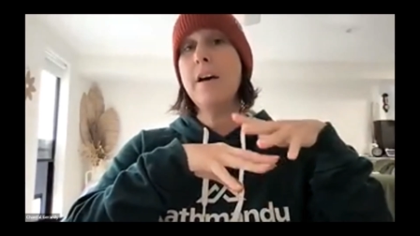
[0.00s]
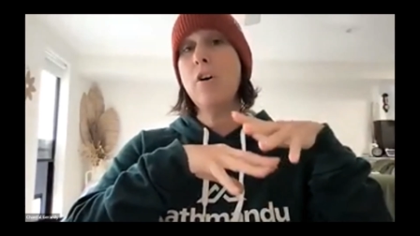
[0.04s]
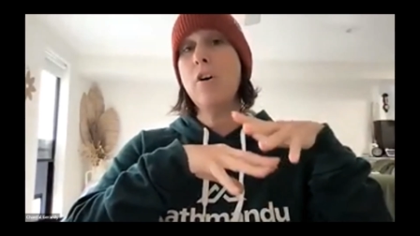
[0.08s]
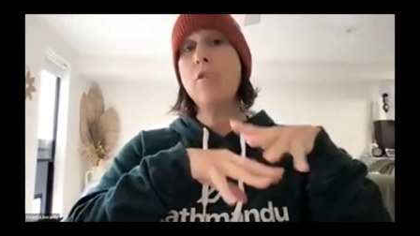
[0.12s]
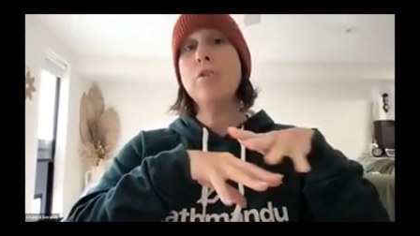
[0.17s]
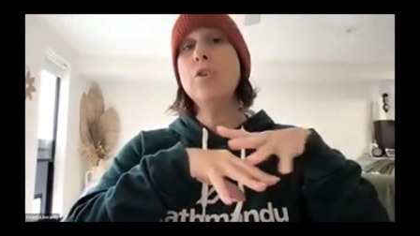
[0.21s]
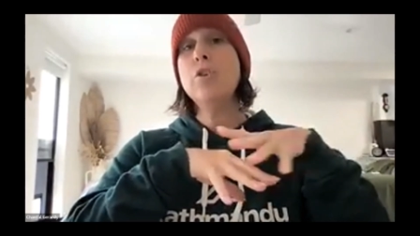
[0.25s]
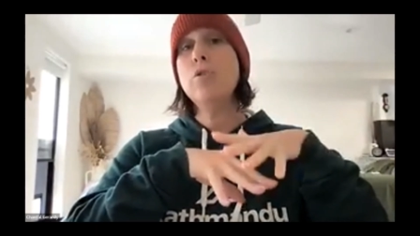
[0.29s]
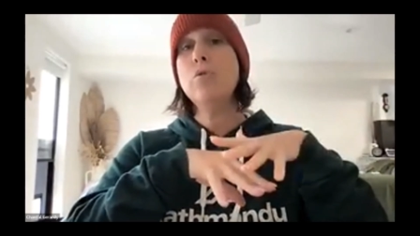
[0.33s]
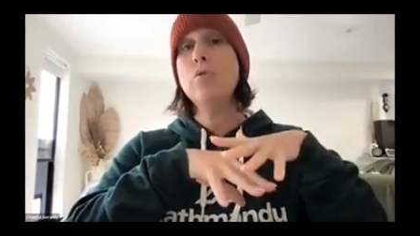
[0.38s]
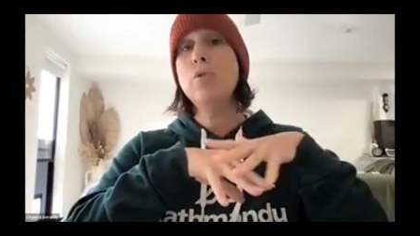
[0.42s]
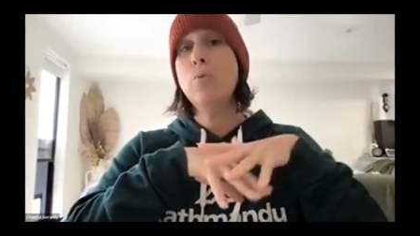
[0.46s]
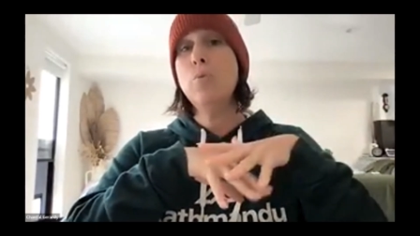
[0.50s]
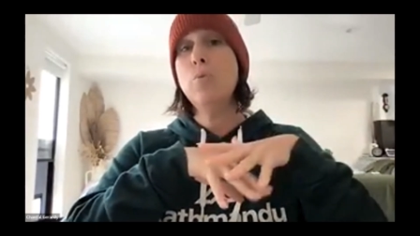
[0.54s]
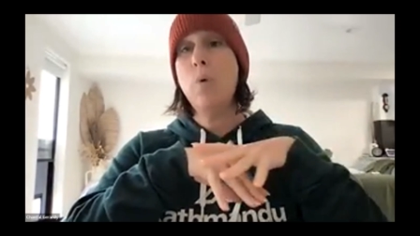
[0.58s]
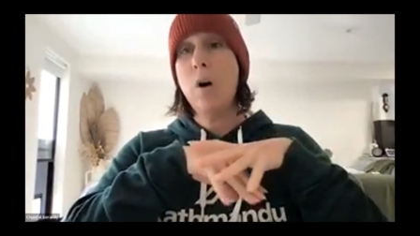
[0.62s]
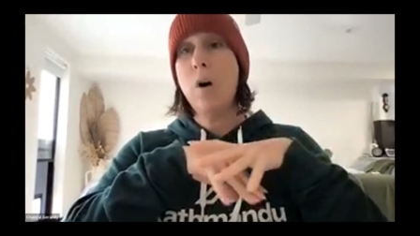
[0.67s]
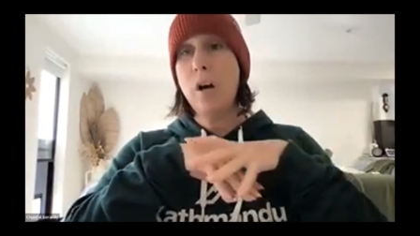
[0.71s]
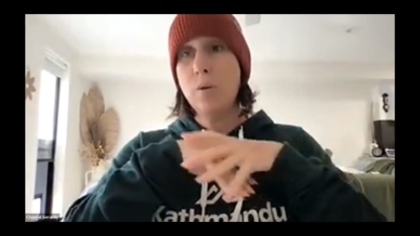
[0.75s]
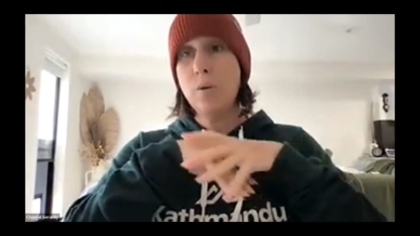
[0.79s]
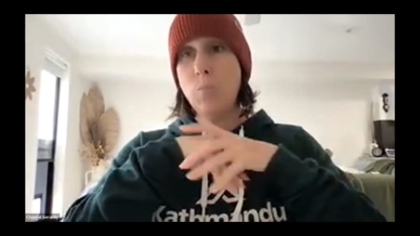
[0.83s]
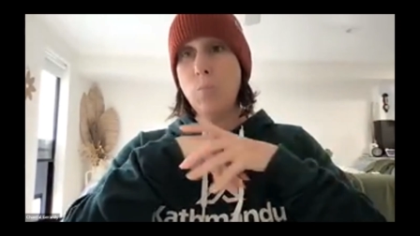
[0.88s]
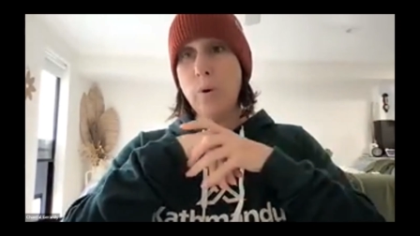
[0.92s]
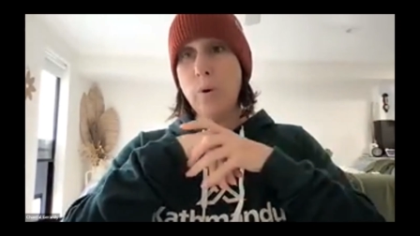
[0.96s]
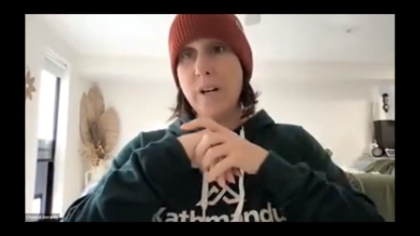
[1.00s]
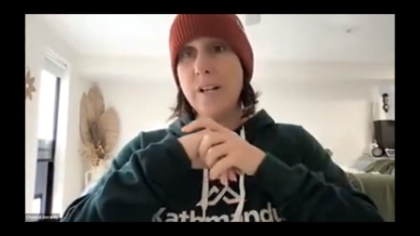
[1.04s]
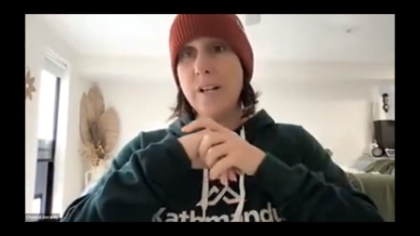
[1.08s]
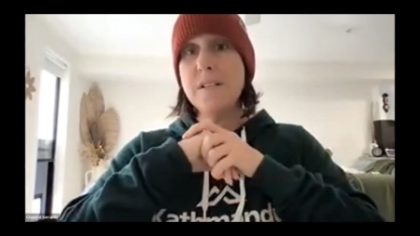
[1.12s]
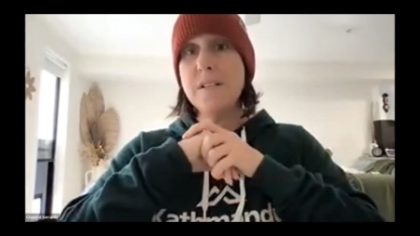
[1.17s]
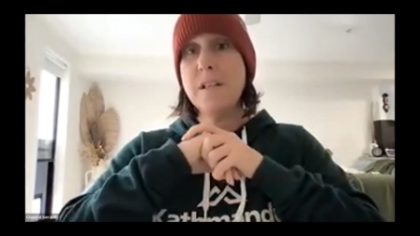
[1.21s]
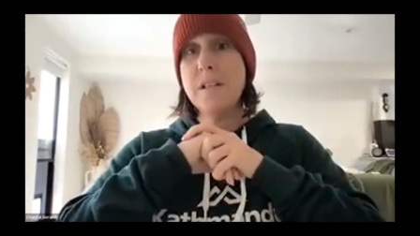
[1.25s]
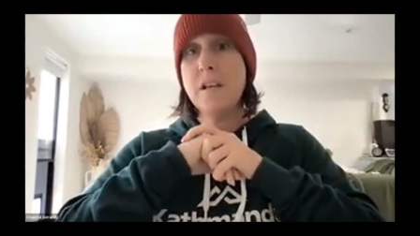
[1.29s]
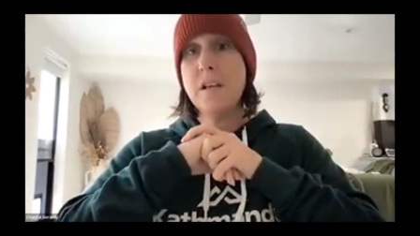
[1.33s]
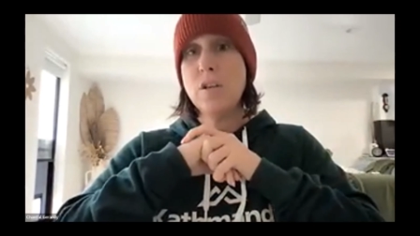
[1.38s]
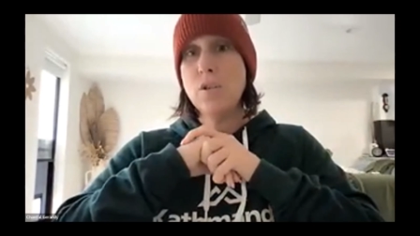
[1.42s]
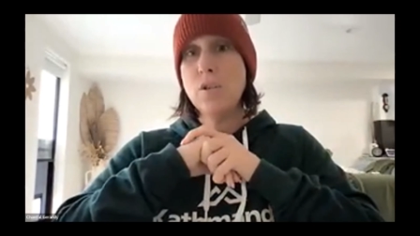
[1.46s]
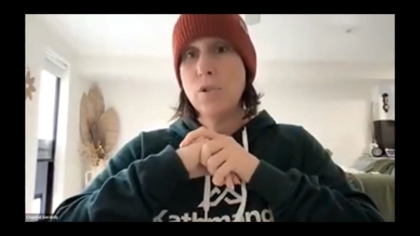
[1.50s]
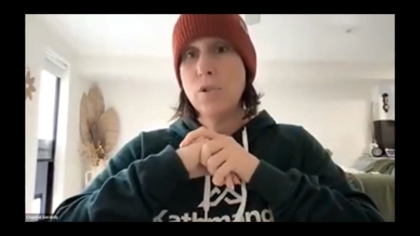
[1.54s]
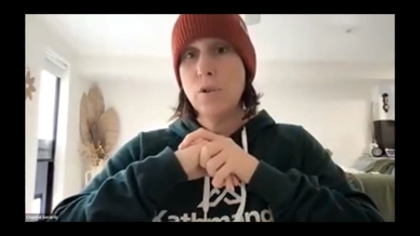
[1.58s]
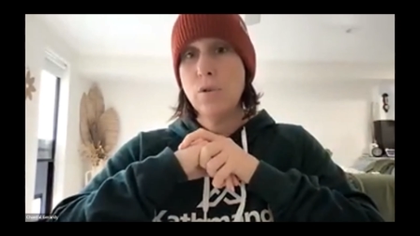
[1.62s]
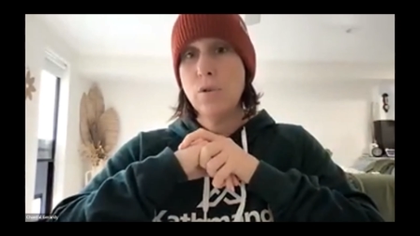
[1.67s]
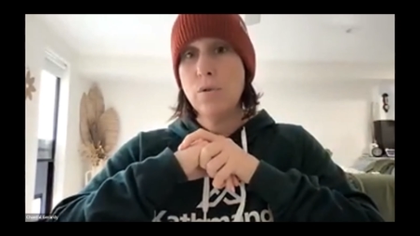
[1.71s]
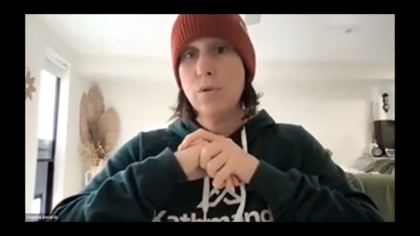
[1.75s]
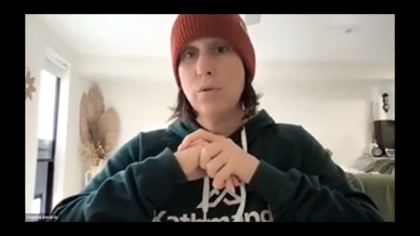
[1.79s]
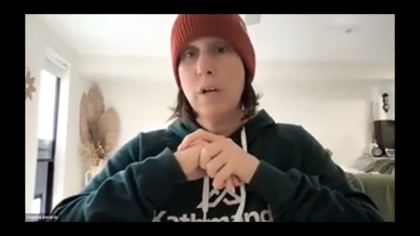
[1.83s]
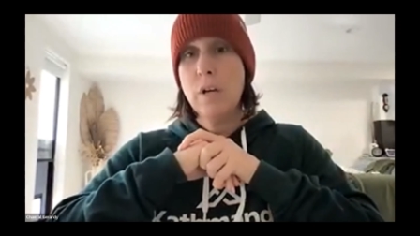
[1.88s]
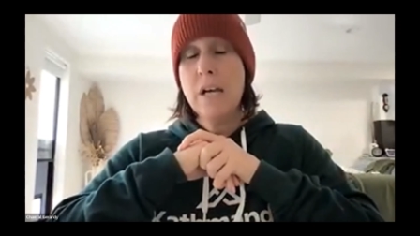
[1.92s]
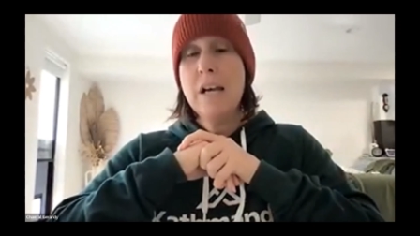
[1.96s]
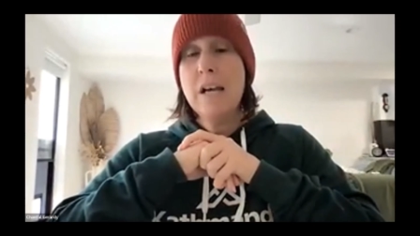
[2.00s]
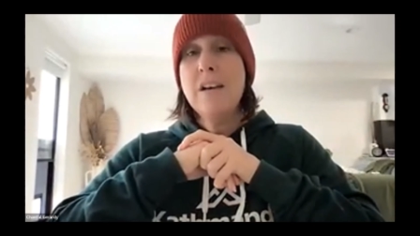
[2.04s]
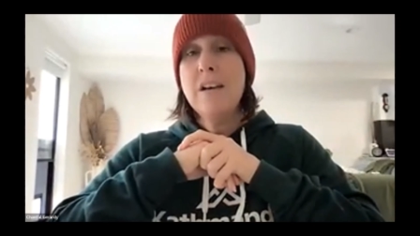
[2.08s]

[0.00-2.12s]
on who you are and what it is that you do.